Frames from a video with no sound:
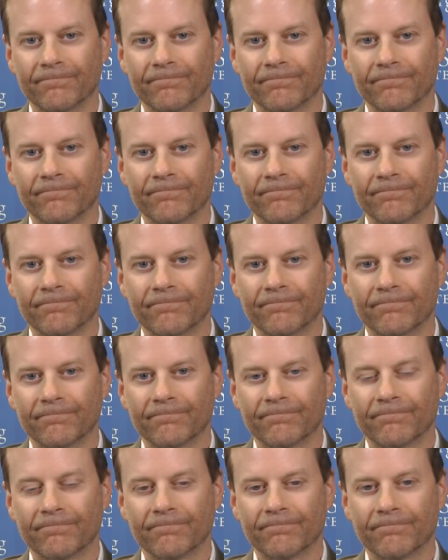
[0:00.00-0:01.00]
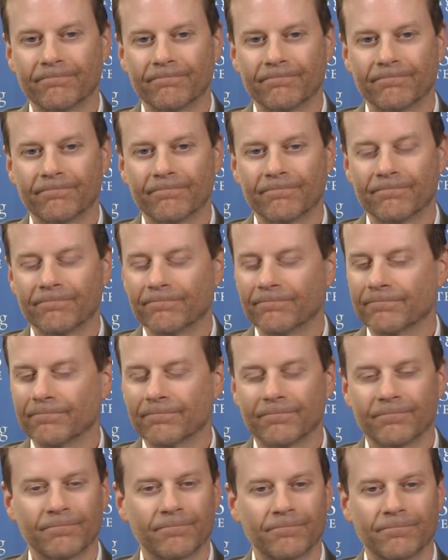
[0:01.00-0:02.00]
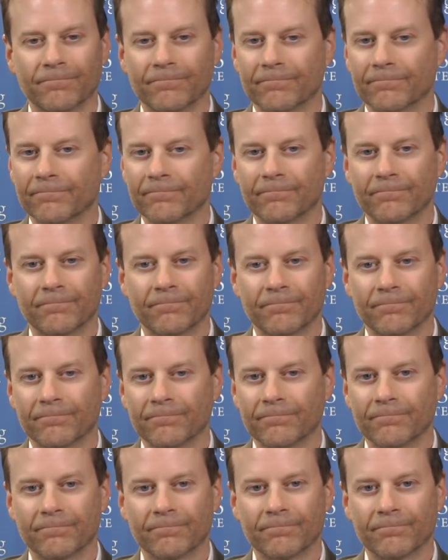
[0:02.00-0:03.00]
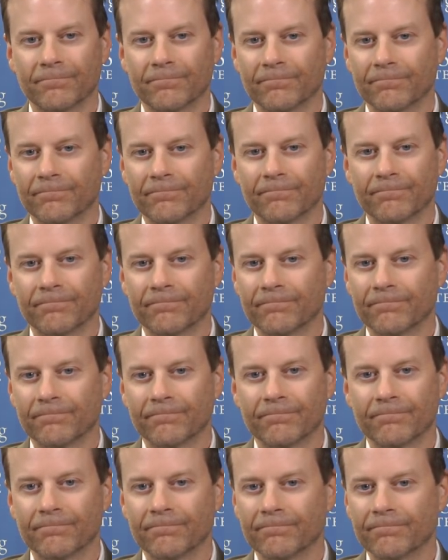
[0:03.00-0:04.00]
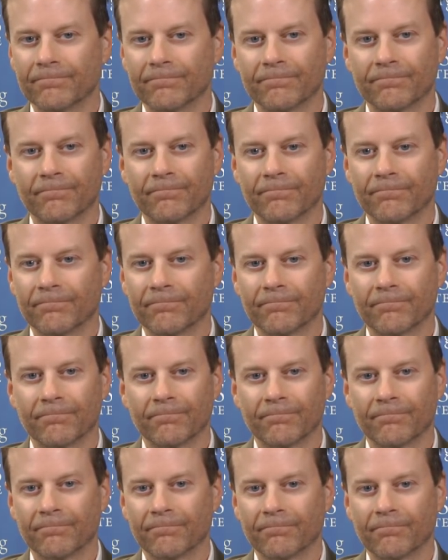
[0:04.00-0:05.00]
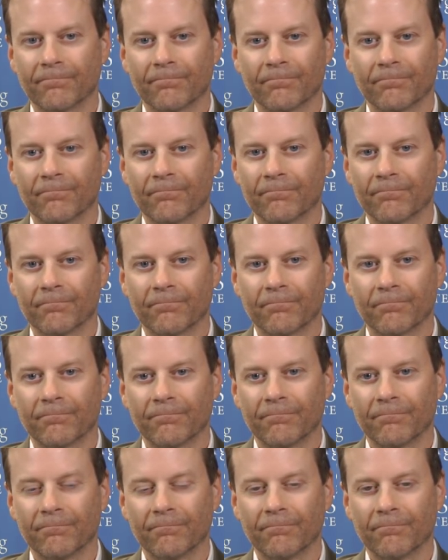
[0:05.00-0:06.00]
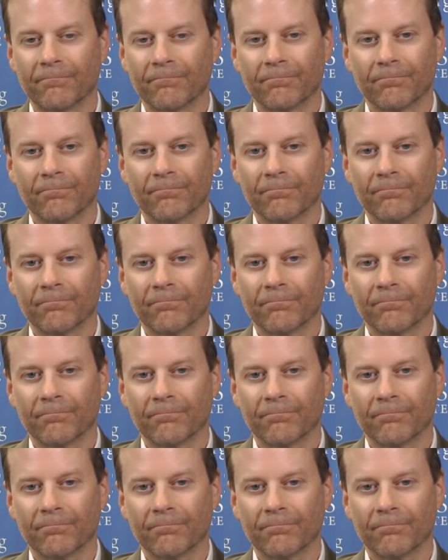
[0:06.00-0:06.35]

(not speaking)